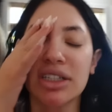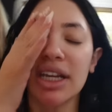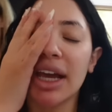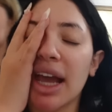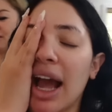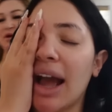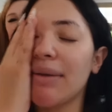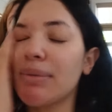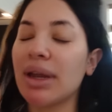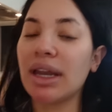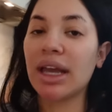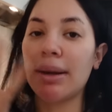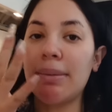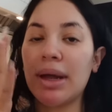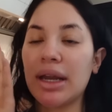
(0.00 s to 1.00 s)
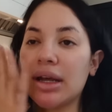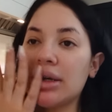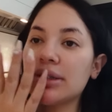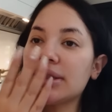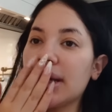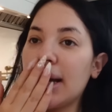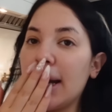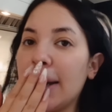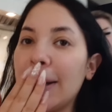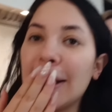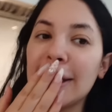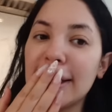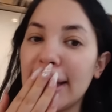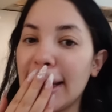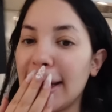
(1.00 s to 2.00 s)
day. I'm going to get my nails done,
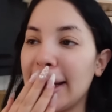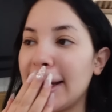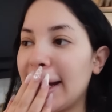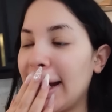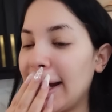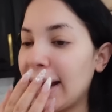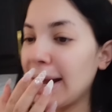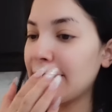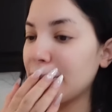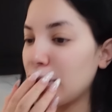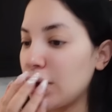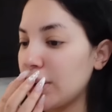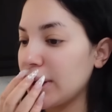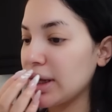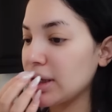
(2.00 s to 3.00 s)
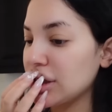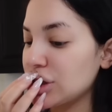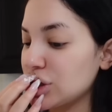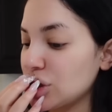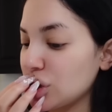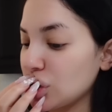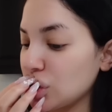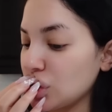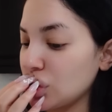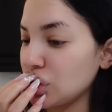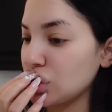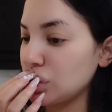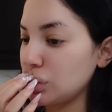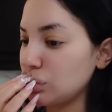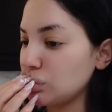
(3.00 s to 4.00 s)
and then I am going
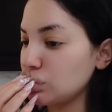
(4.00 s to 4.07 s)
to